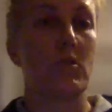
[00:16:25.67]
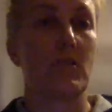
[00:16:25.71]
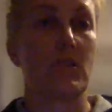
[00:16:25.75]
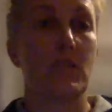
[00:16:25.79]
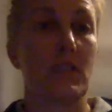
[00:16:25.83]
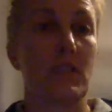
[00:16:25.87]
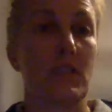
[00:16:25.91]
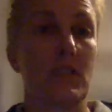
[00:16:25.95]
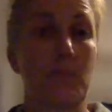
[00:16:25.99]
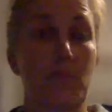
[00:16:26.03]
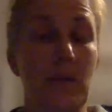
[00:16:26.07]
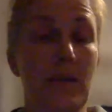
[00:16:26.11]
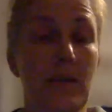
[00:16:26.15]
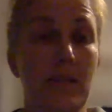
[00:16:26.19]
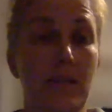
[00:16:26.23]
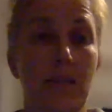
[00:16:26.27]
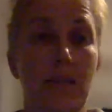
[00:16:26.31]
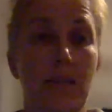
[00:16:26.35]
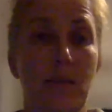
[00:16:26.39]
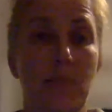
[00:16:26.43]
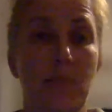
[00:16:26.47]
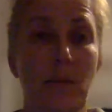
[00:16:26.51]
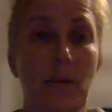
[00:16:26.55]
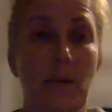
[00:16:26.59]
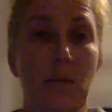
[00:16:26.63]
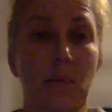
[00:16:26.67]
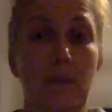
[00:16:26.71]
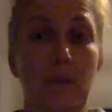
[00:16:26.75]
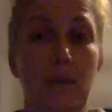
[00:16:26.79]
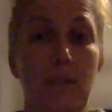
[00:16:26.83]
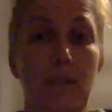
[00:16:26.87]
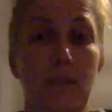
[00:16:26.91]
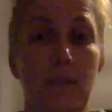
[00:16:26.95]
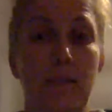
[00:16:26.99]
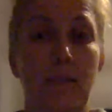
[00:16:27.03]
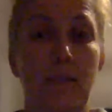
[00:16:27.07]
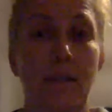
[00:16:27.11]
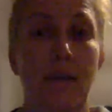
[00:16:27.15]
to speak to their
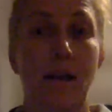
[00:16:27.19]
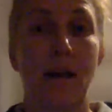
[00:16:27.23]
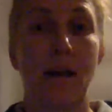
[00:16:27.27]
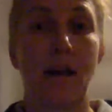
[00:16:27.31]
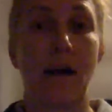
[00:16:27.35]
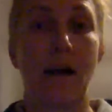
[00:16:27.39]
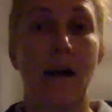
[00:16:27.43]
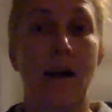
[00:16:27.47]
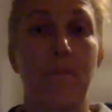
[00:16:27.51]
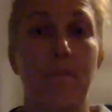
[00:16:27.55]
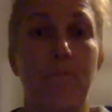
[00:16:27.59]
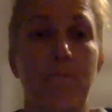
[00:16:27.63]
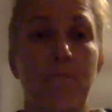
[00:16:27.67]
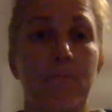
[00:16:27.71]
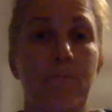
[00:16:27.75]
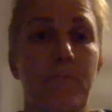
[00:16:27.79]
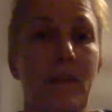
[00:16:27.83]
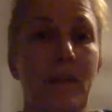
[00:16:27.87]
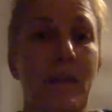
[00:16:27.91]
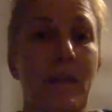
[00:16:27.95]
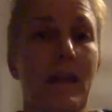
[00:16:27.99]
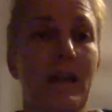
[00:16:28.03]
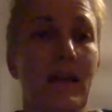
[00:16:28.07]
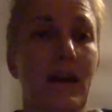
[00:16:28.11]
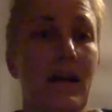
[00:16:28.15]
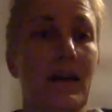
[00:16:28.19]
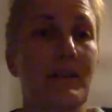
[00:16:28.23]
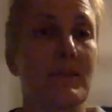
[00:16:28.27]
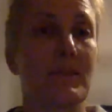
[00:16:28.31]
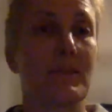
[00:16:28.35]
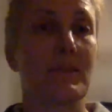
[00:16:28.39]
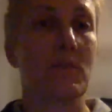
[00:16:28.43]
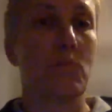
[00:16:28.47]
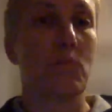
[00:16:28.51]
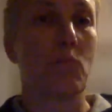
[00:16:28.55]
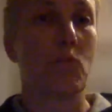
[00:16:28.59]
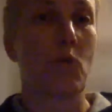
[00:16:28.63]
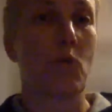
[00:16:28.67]
members and
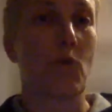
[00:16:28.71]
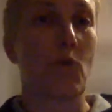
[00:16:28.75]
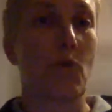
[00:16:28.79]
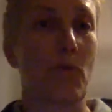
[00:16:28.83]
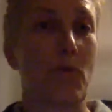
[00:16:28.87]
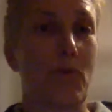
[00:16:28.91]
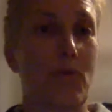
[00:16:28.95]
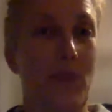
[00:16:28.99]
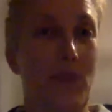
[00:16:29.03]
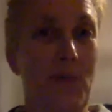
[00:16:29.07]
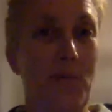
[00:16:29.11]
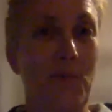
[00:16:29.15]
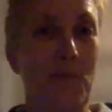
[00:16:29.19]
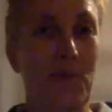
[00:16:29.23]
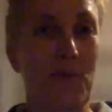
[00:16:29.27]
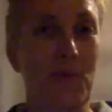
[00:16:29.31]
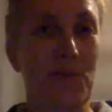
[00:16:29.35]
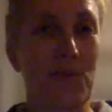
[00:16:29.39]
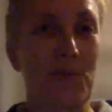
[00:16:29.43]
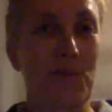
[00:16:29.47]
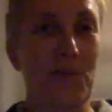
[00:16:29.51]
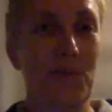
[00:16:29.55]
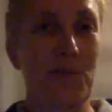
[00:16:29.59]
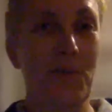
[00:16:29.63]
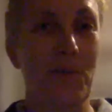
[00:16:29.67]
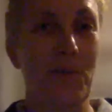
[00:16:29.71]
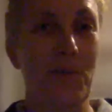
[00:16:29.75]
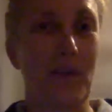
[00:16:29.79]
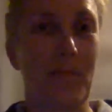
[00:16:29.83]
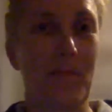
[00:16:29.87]
ask them what they want to do.